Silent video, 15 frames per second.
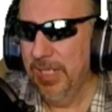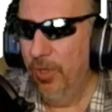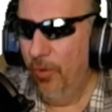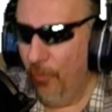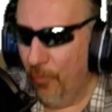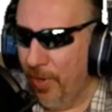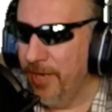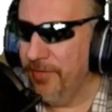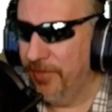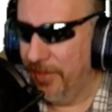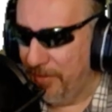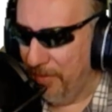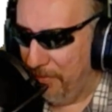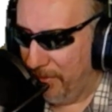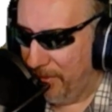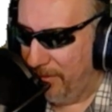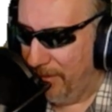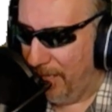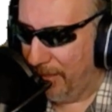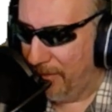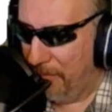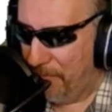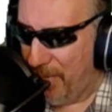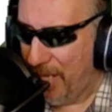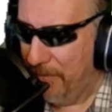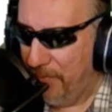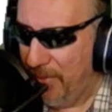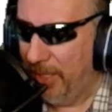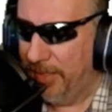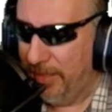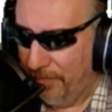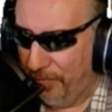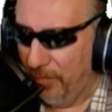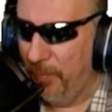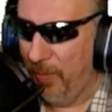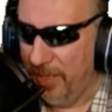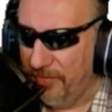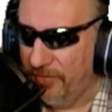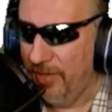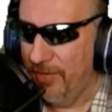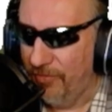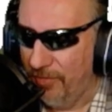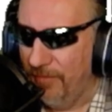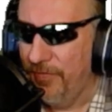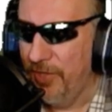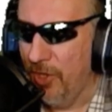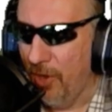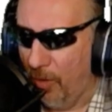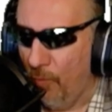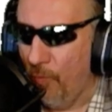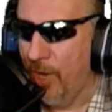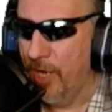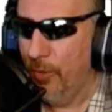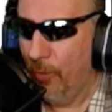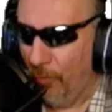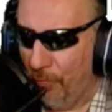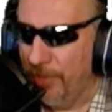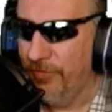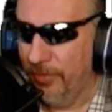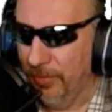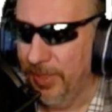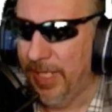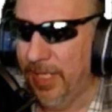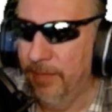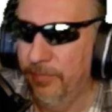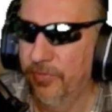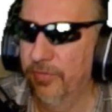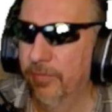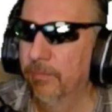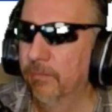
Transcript: where's the com uh, compatibility for PlayStation VR 1 original games?